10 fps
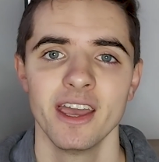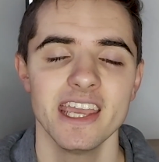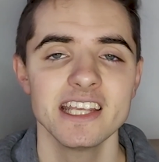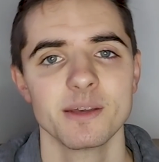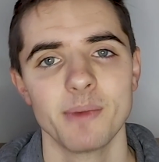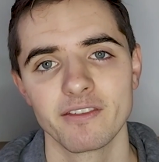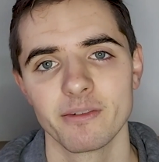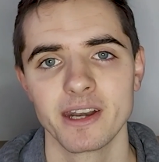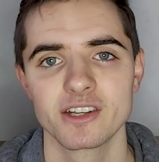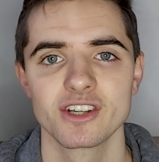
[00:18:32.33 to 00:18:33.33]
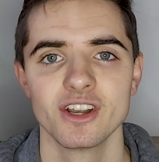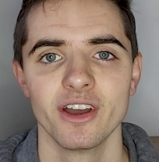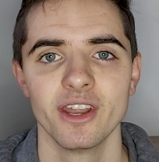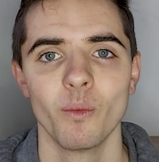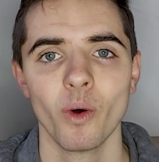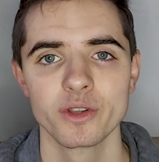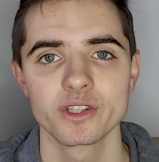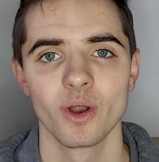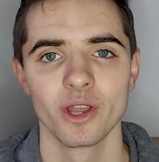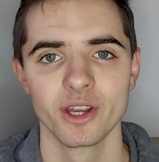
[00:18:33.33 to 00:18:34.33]
He's the man for Manchester United
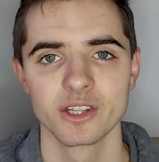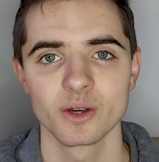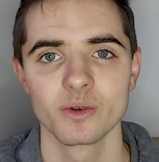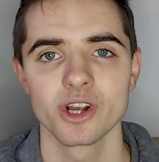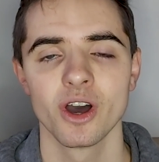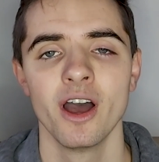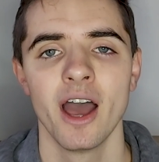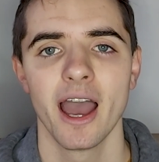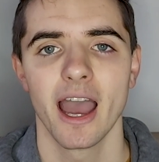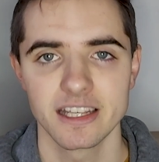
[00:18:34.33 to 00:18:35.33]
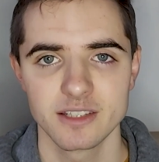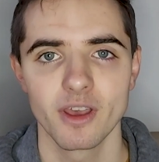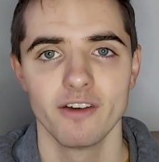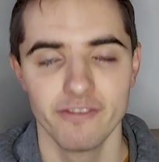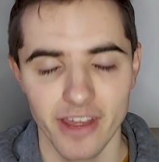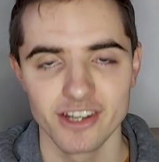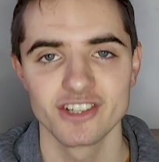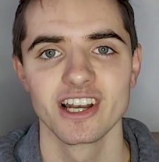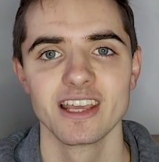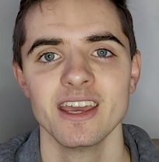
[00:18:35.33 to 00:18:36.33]
once Ole Gunnar Solskjaer has
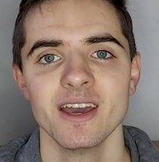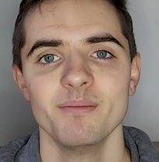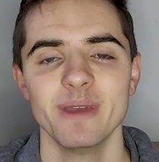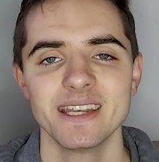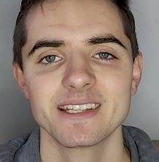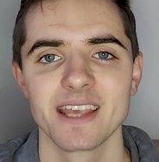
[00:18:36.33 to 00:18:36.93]
eventually been